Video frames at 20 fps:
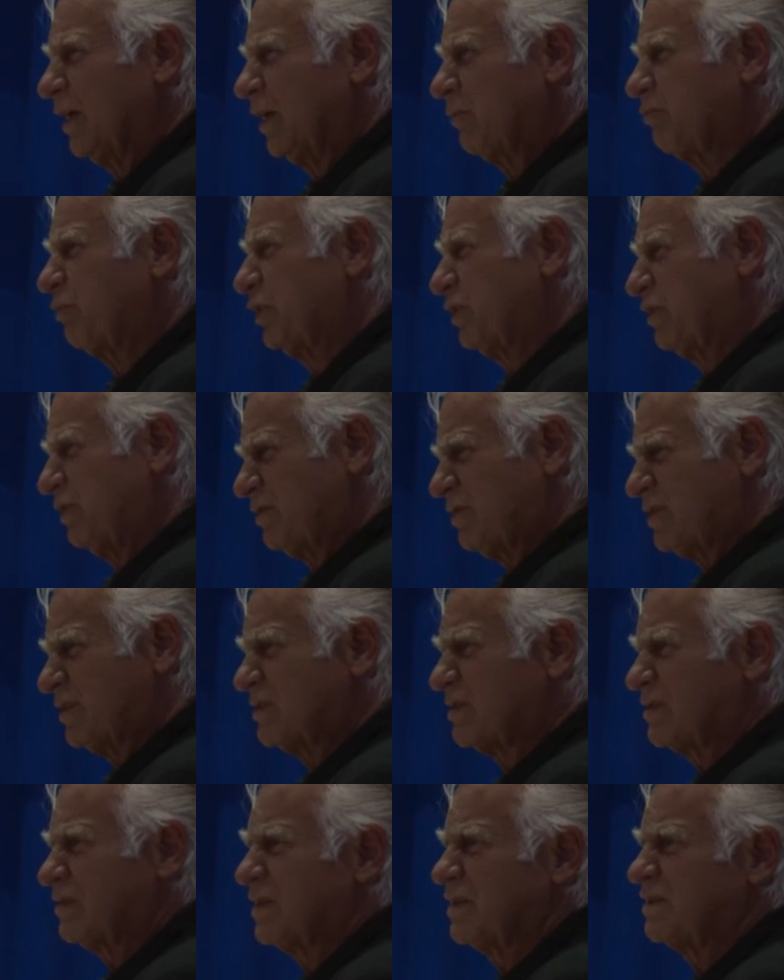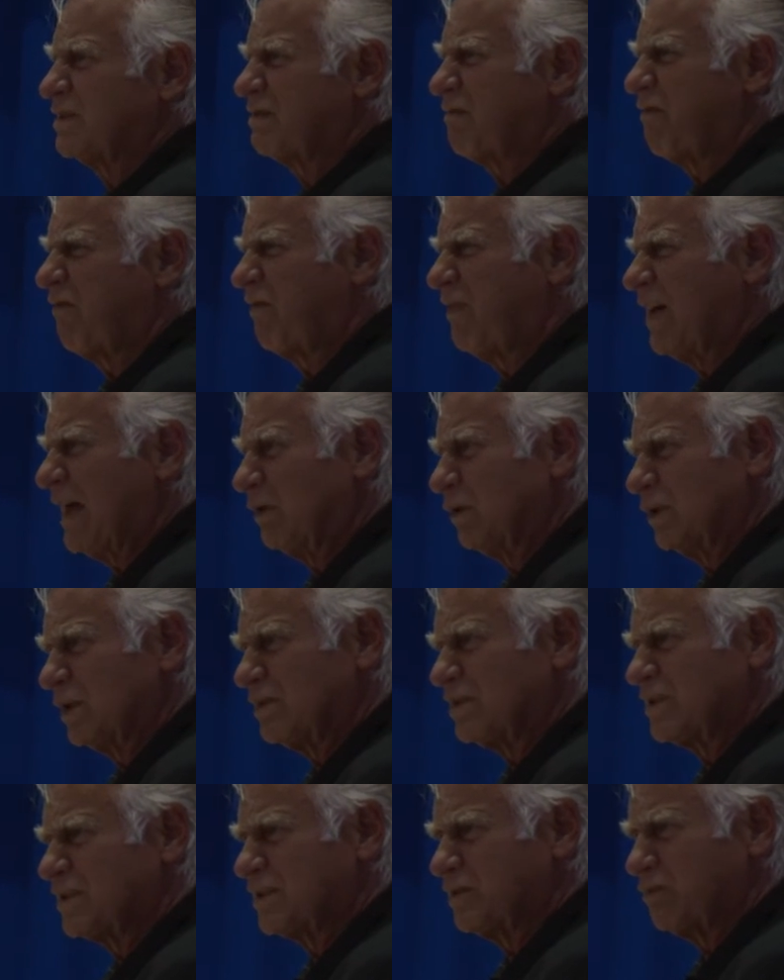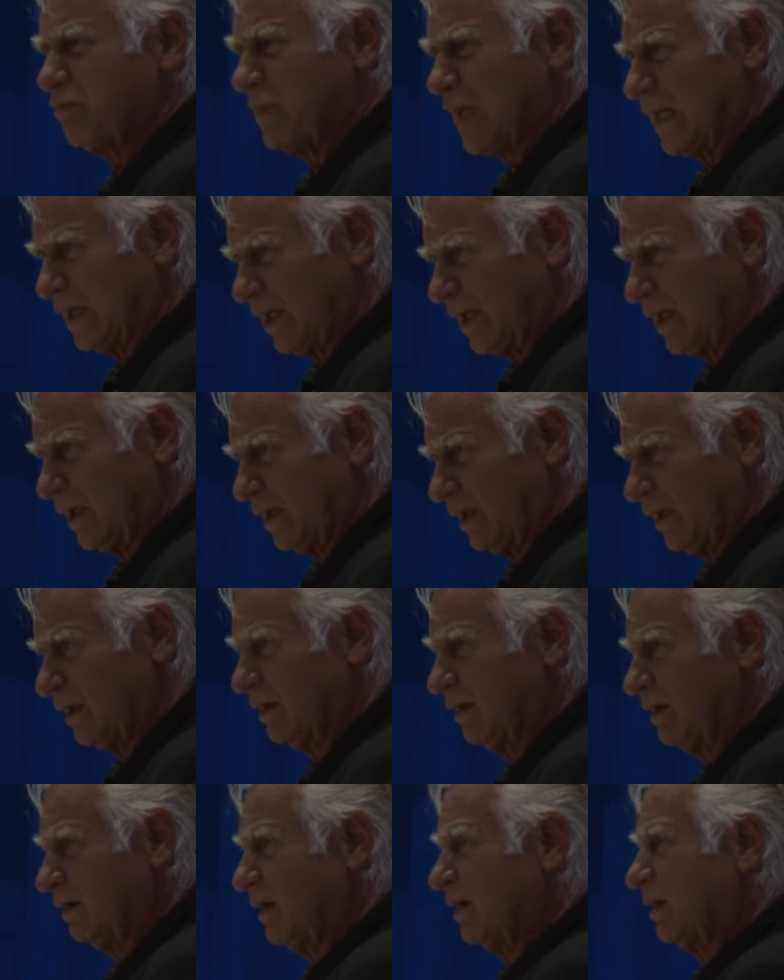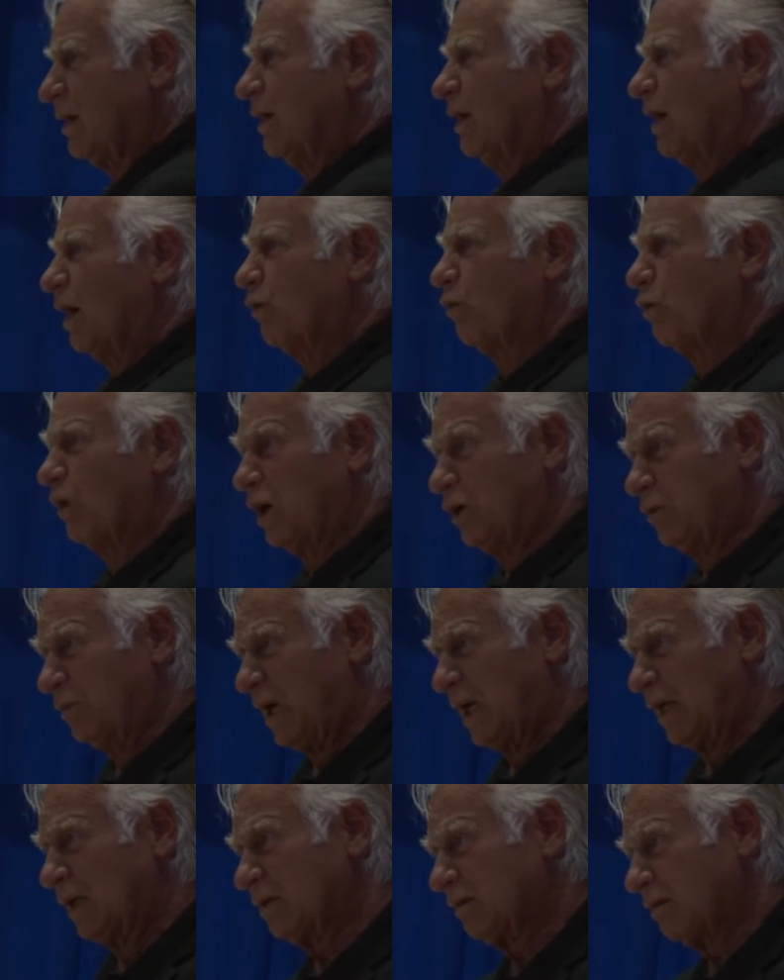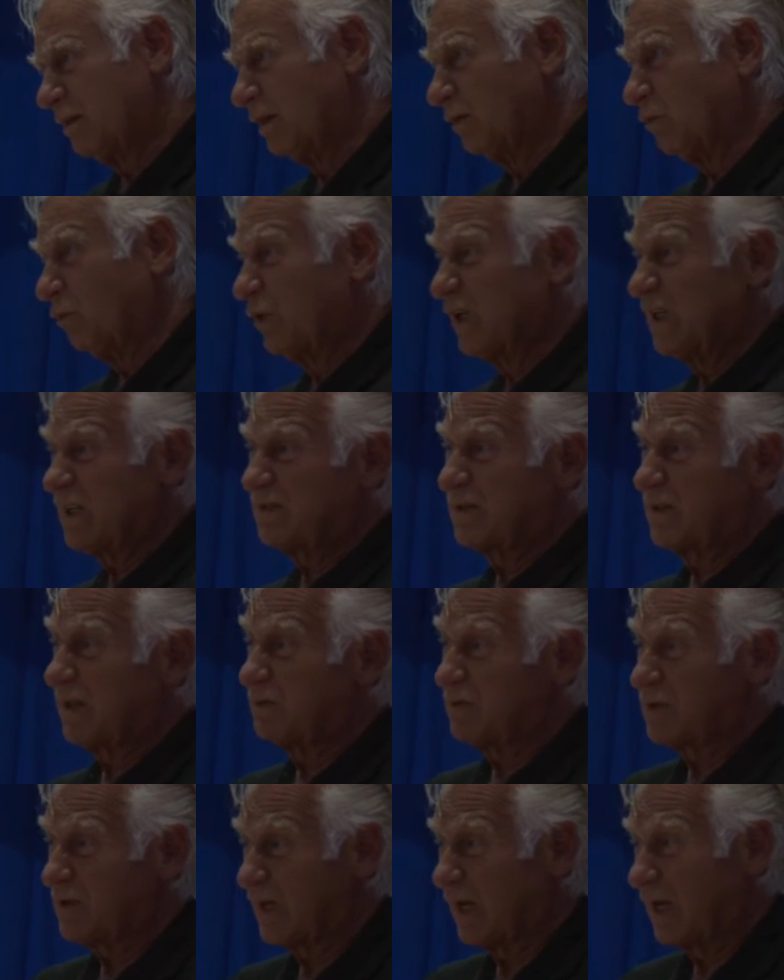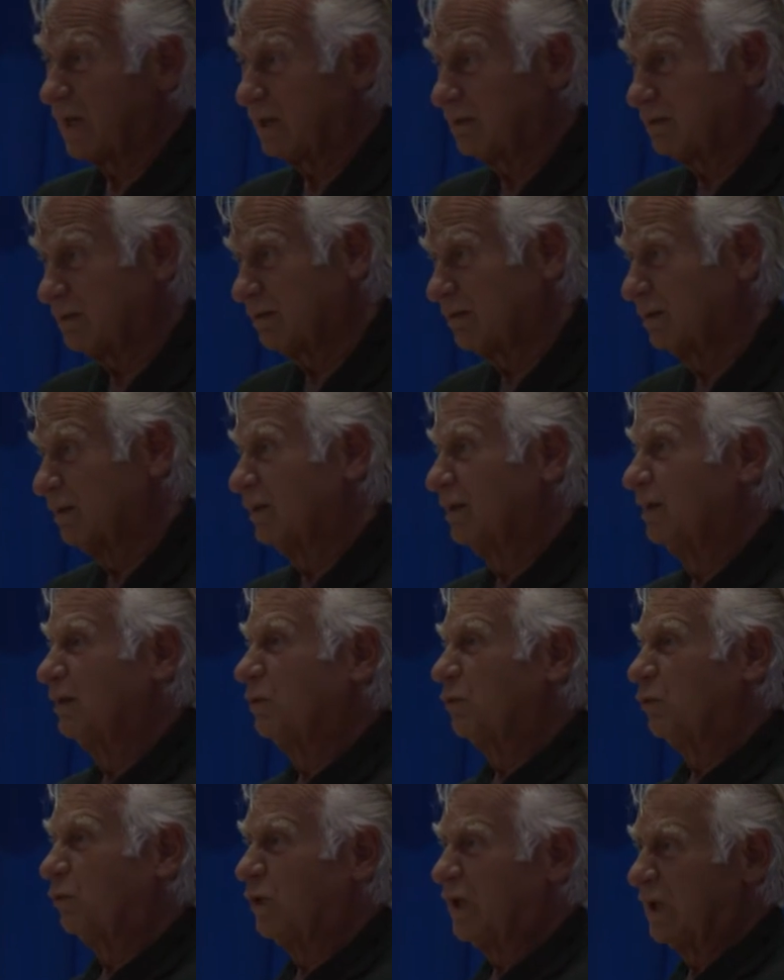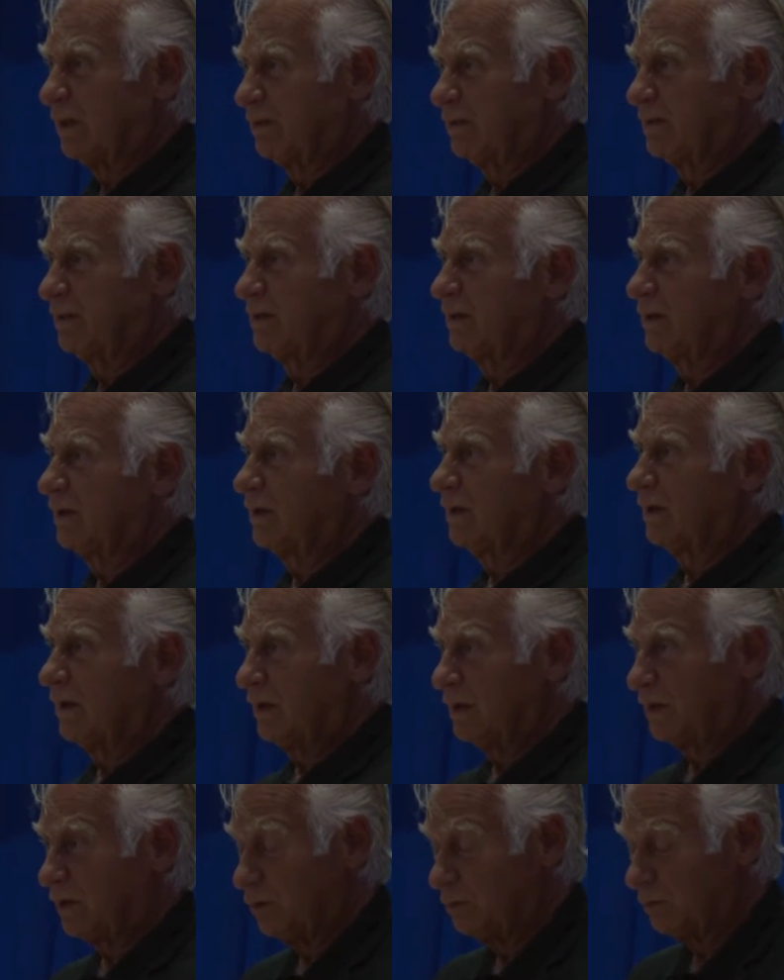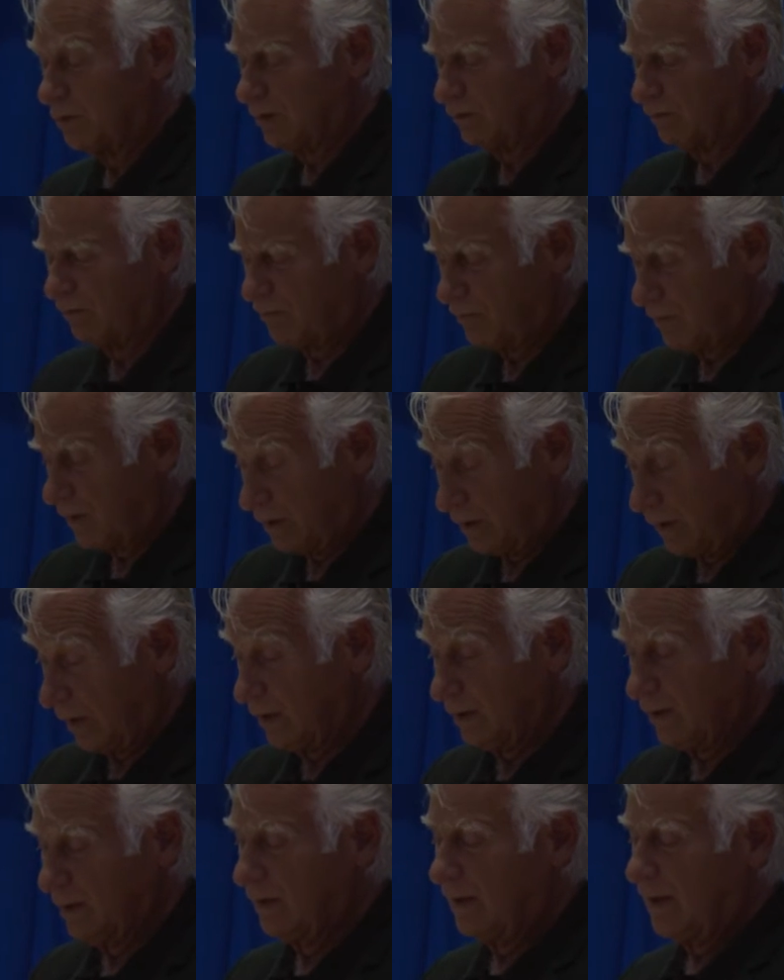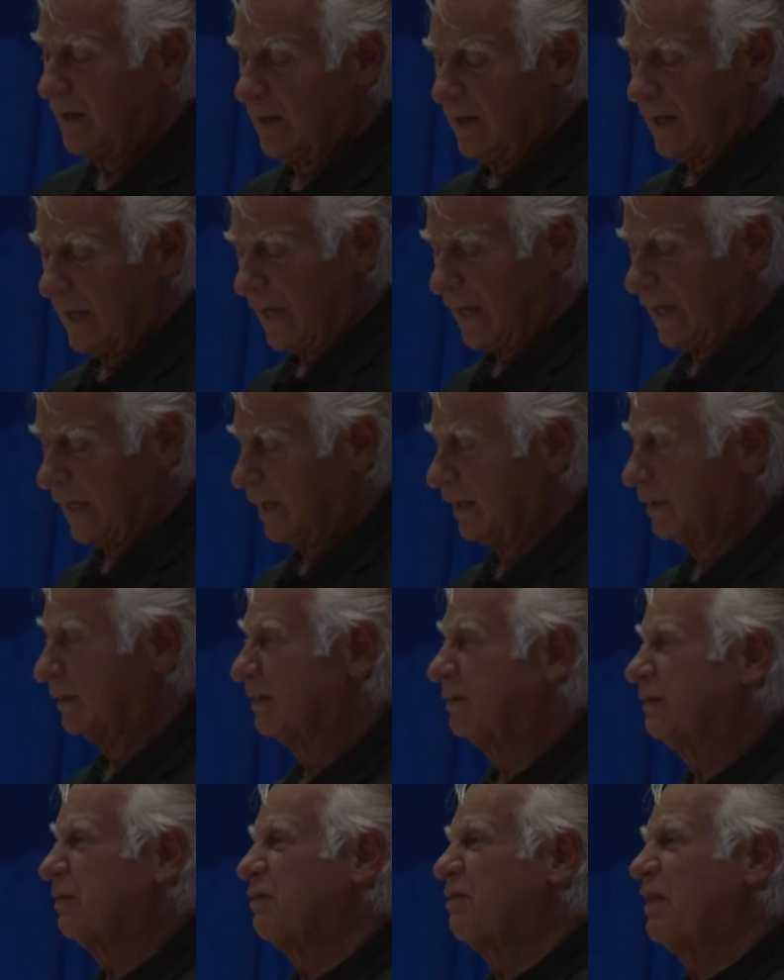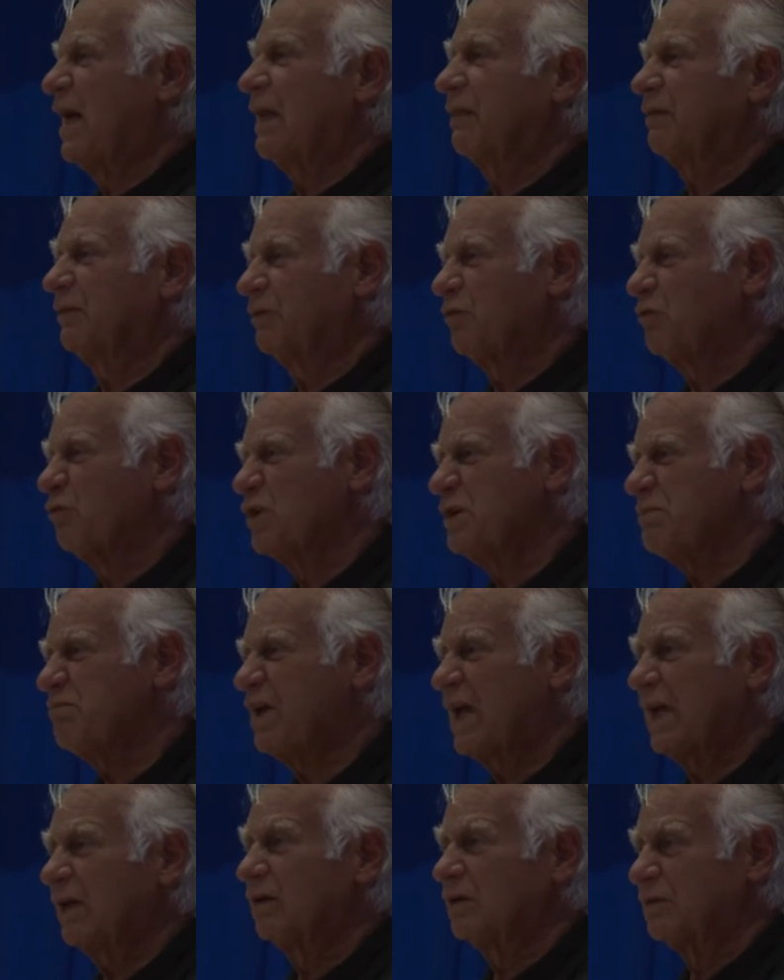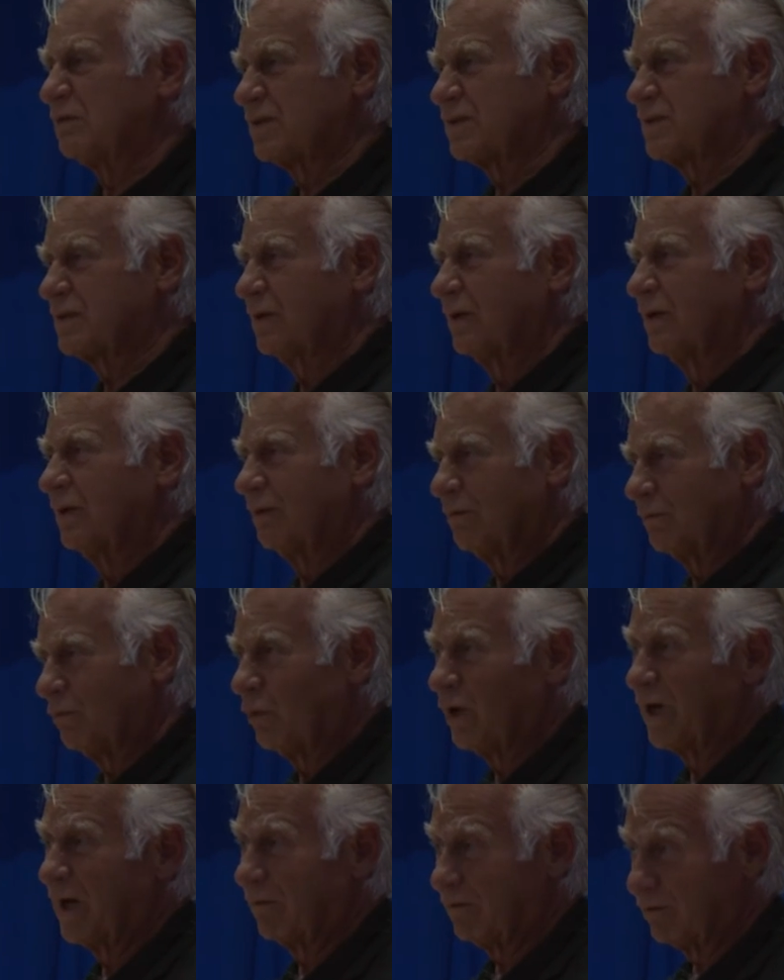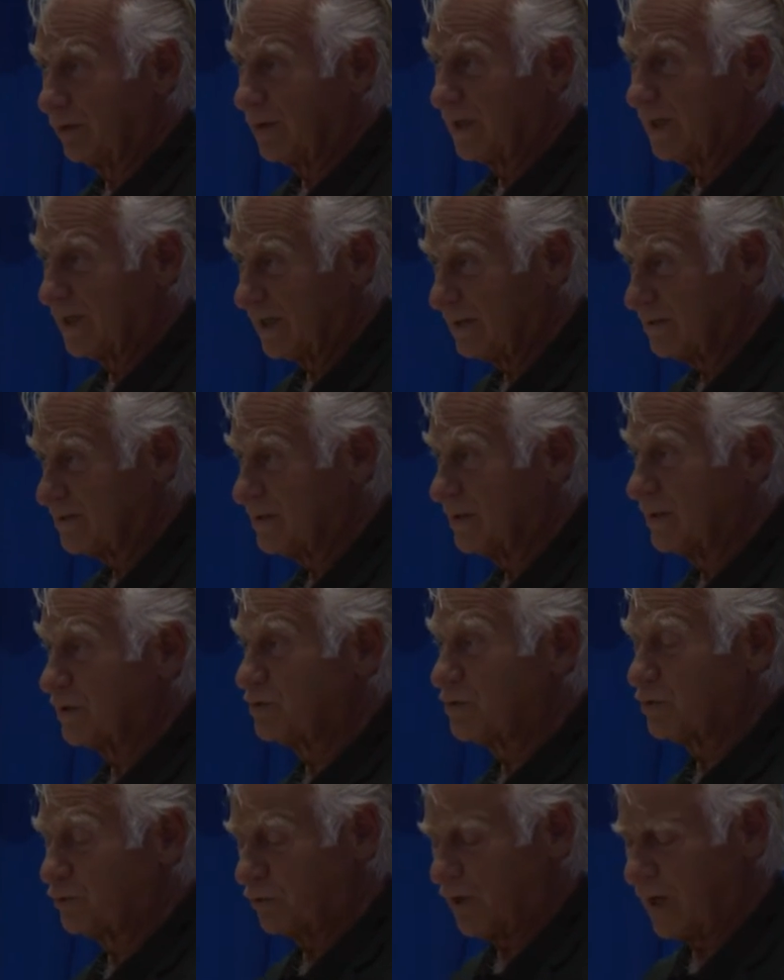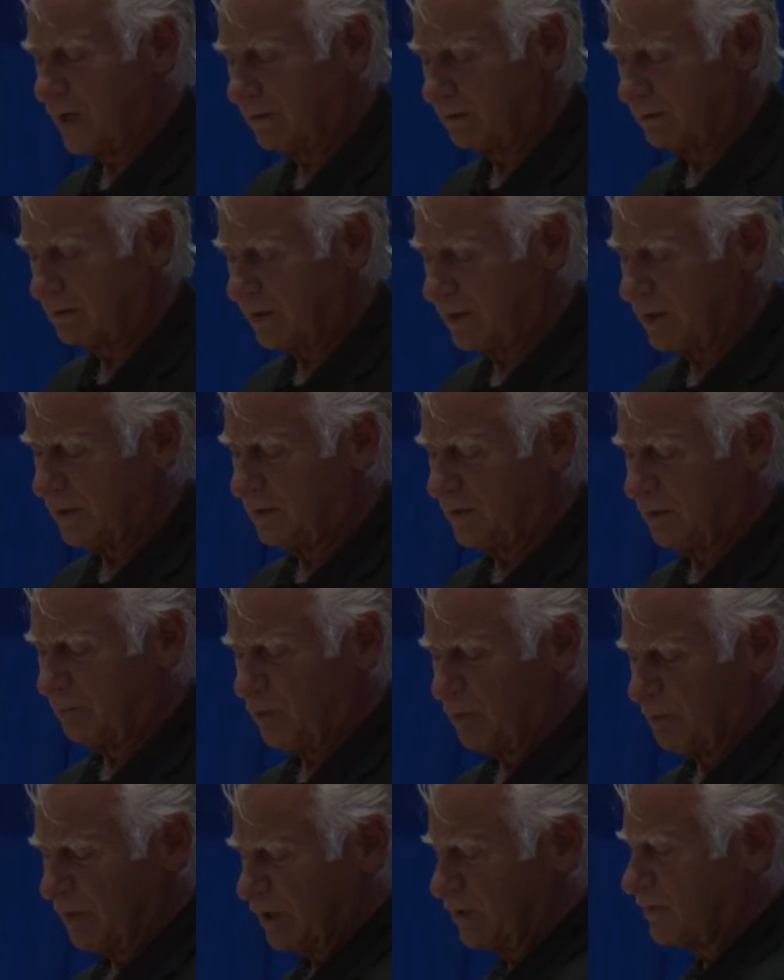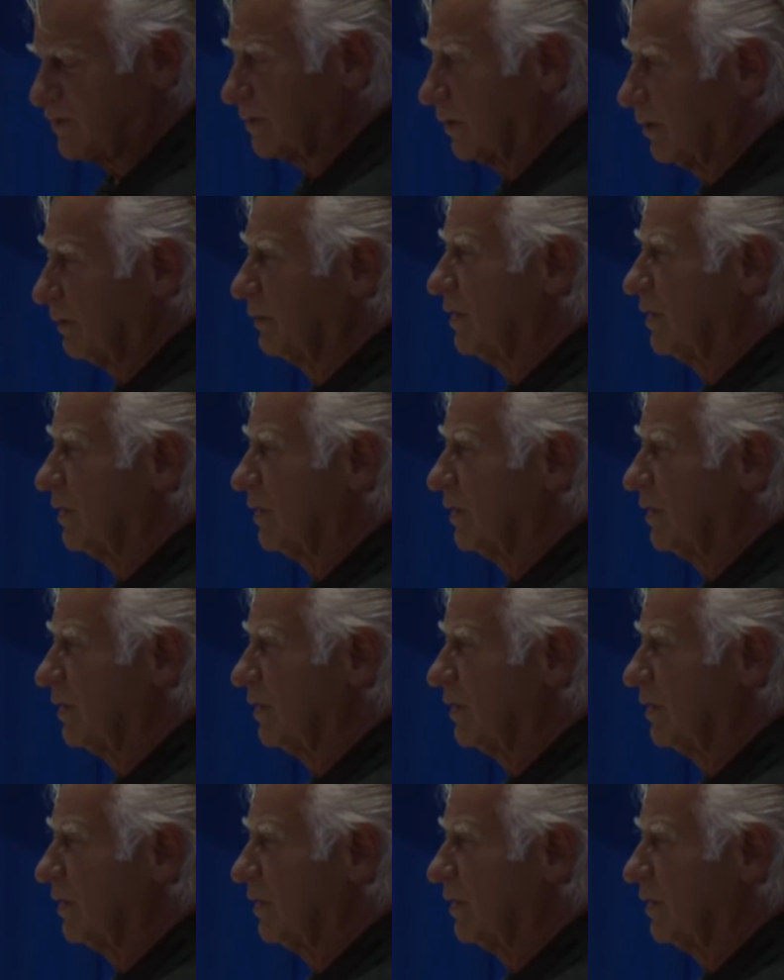it produces this foul smelling aroma that we associate with human farting, and that repels whatever it is that's trying to eat the mimosa.